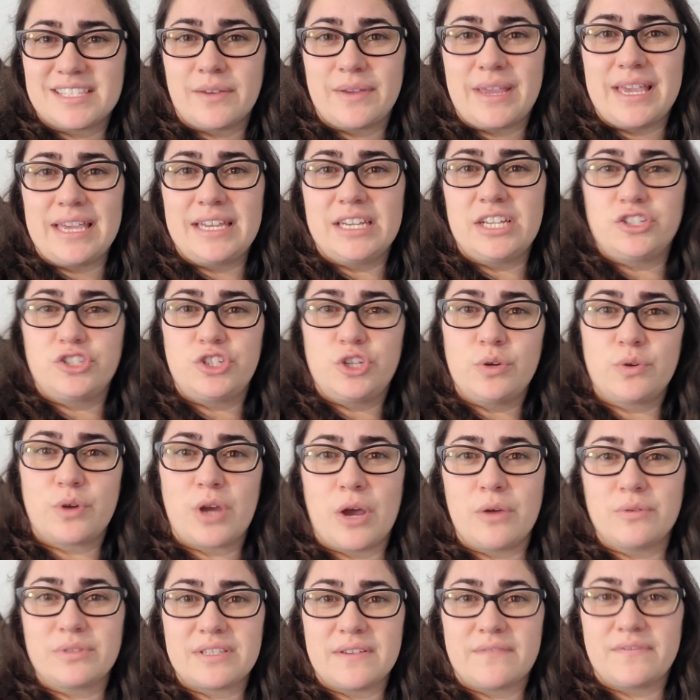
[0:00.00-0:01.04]
So he did 2
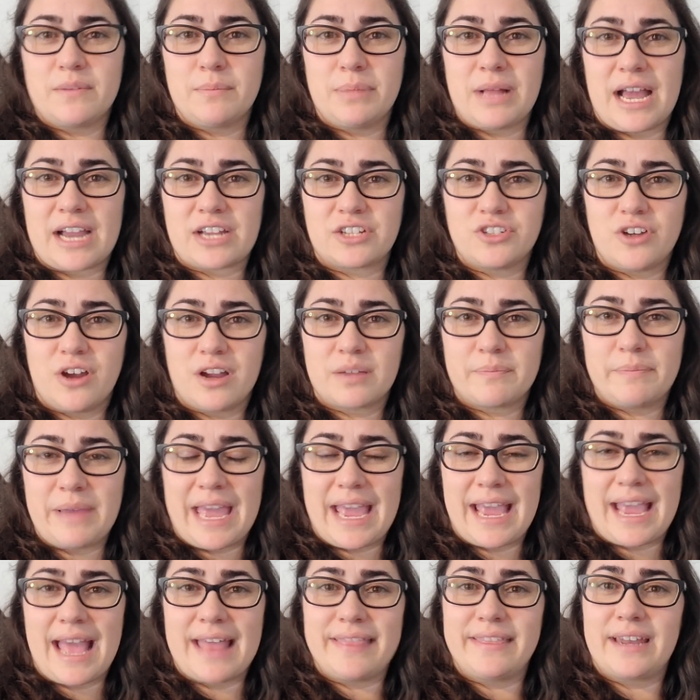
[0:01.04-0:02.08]
coats of the black chalk
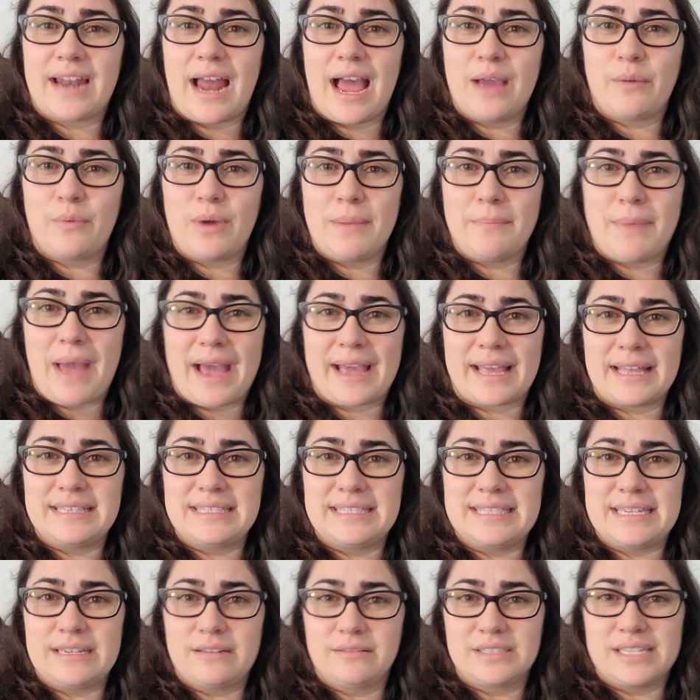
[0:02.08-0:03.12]
paint, and then I went back
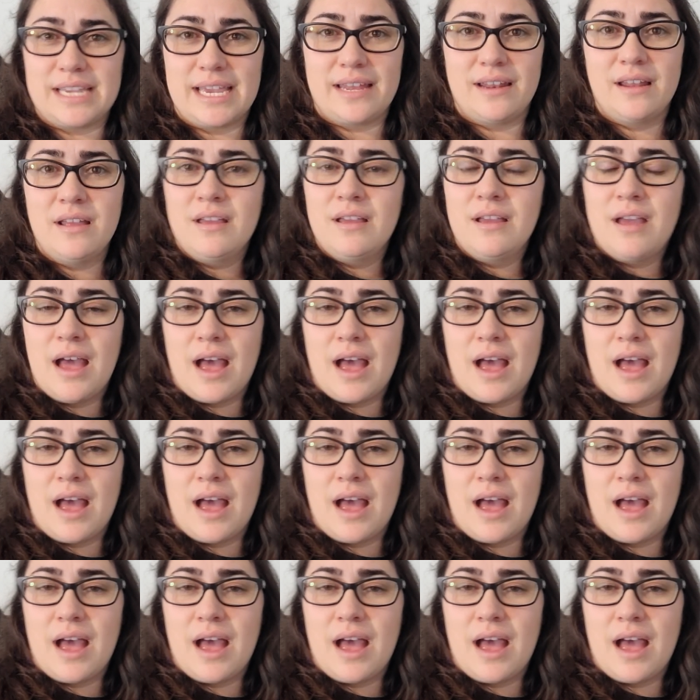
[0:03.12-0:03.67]
and sealed it